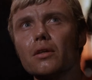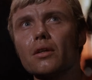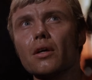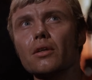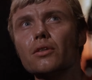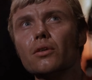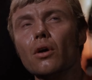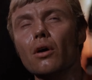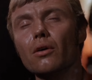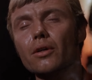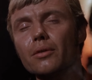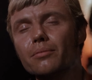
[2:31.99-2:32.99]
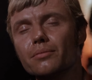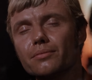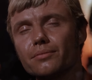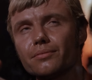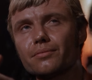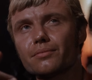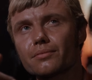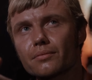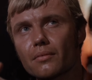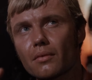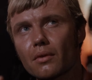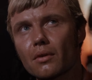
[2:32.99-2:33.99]
now you heard him.
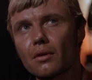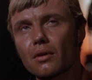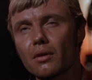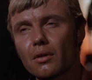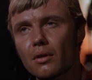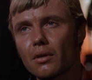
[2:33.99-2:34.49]
Oh, that's all right,